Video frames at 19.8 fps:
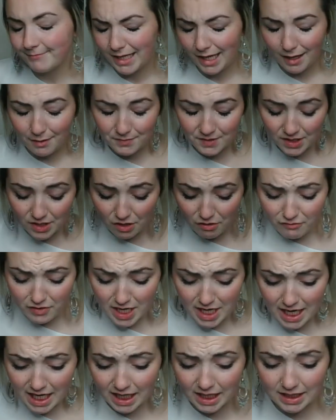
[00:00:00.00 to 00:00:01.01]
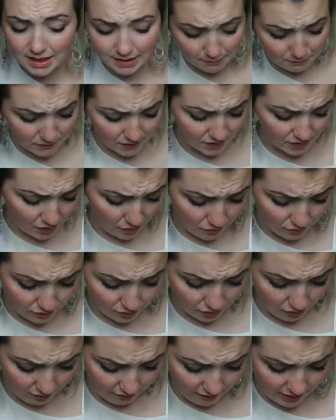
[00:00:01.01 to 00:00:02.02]
I'm sorry, Nick. I'm so
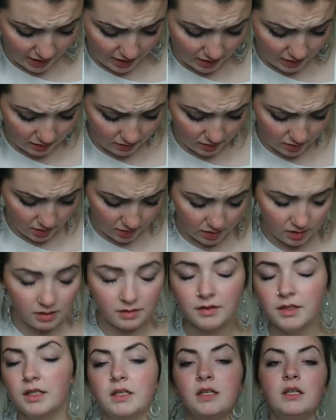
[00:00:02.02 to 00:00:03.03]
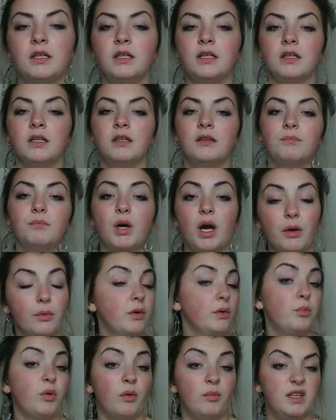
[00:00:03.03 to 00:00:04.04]
sorry. But I
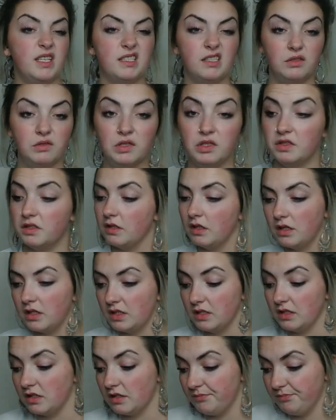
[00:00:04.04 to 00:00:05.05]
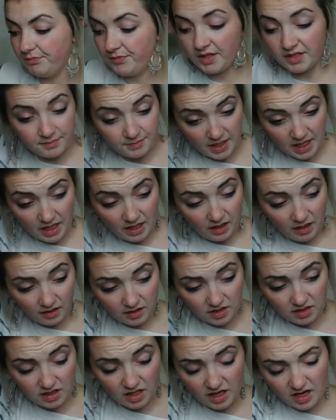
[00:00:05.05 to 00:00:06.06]
will probably still use it because it's me and I
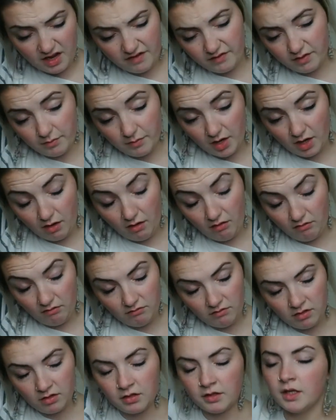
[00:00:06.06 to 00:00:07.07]
just like having a moan.